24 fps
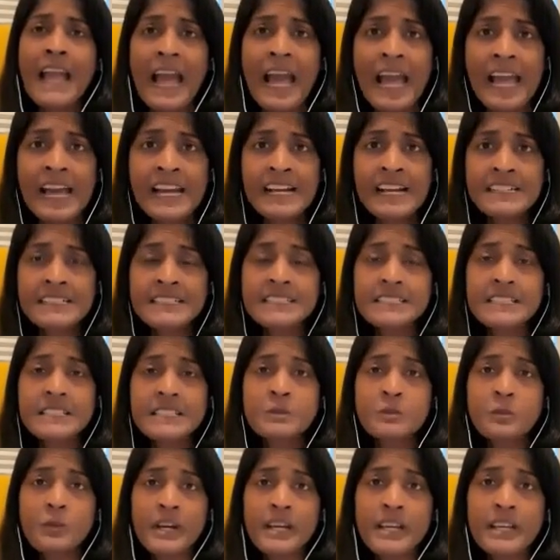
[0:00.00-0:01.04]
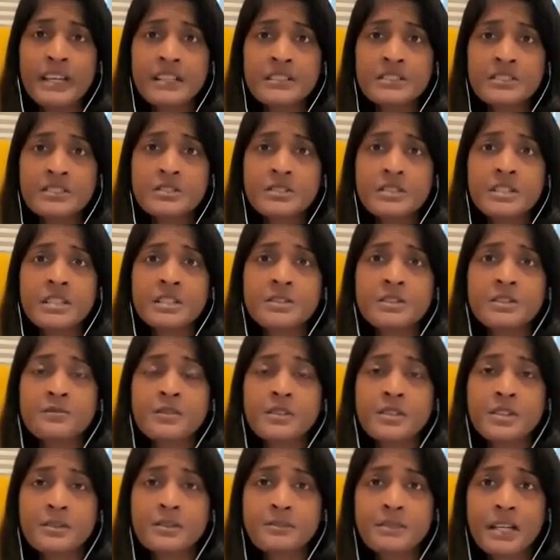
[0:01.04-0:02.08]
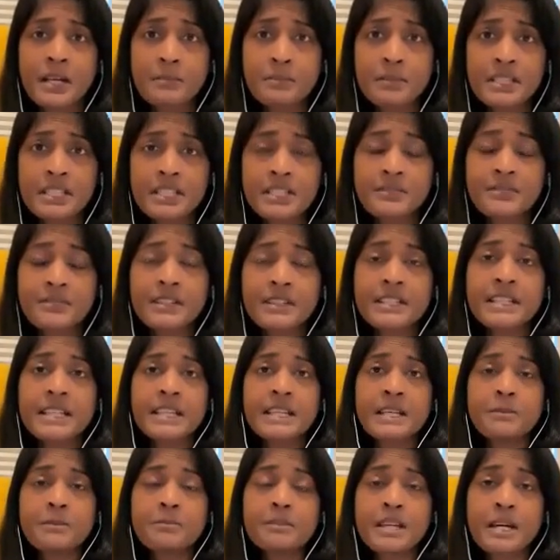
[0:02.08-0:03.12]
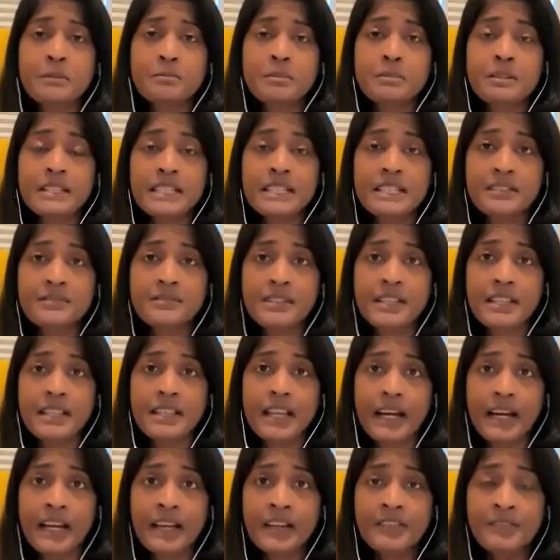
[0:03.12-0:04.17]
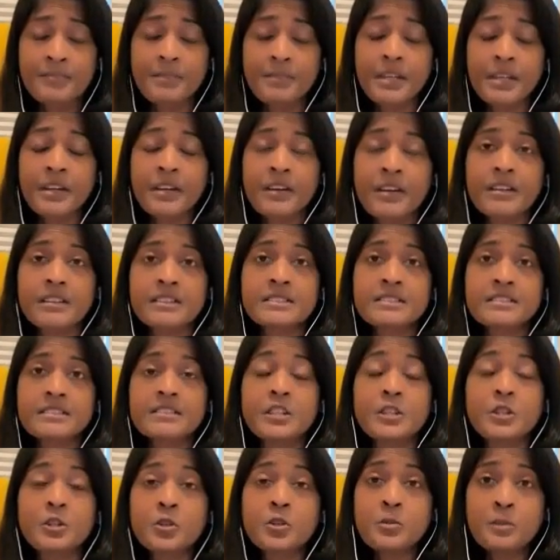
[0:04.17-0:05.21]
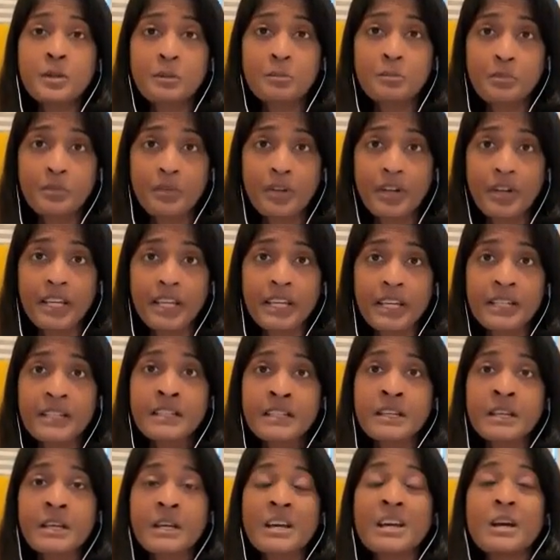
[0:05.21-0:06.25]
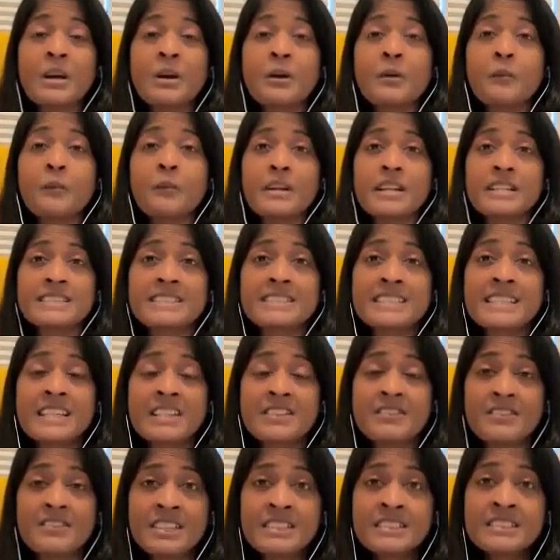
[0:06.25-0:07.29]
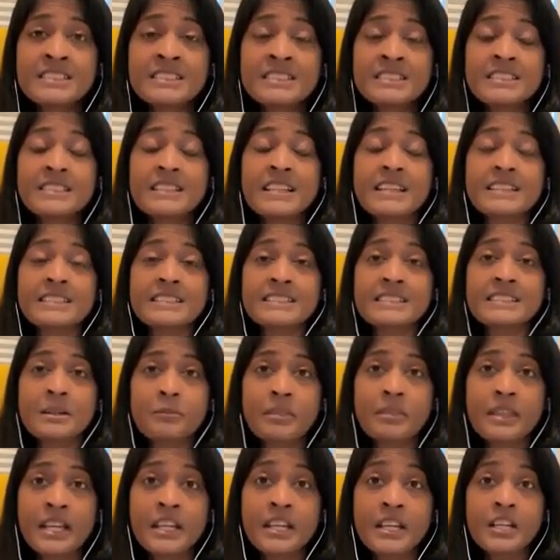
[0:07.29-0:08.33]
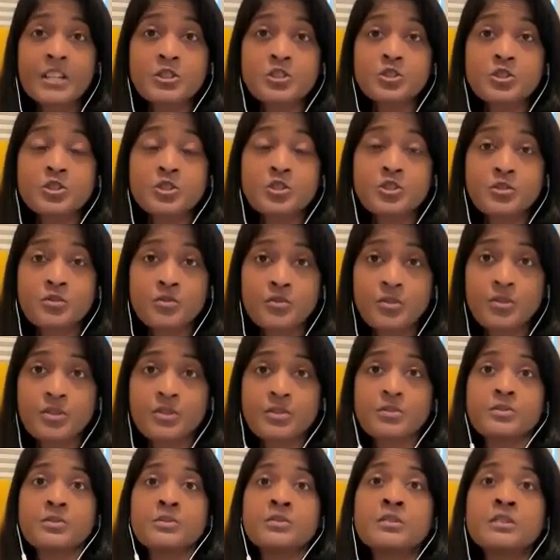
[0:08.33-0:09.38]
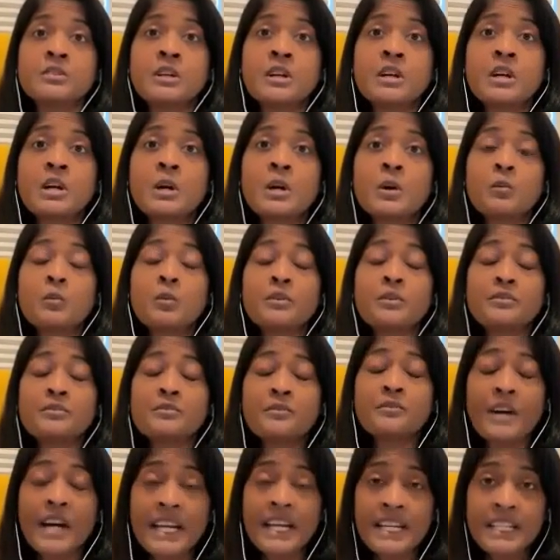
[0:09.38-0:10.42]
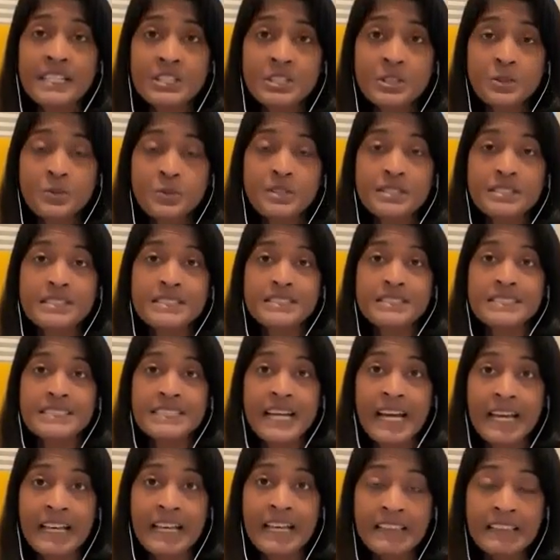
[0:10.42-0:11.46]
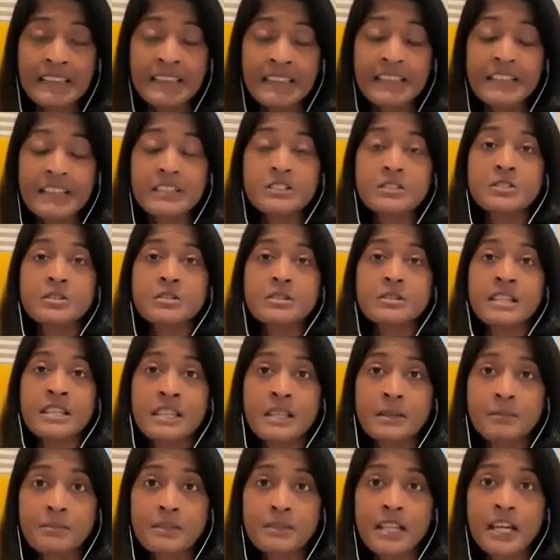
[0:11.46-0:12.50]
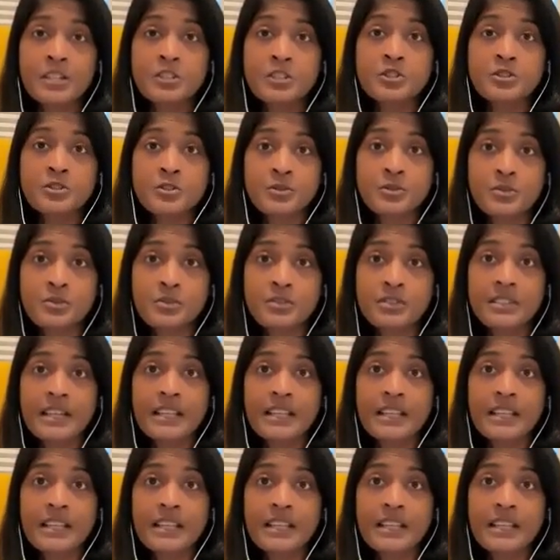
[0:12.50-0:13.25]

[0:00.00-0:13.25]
act in ways to confirm that belief and keep that belief alive, because the human brain, when it's convinced that something is true, will fight to its death to keep that truth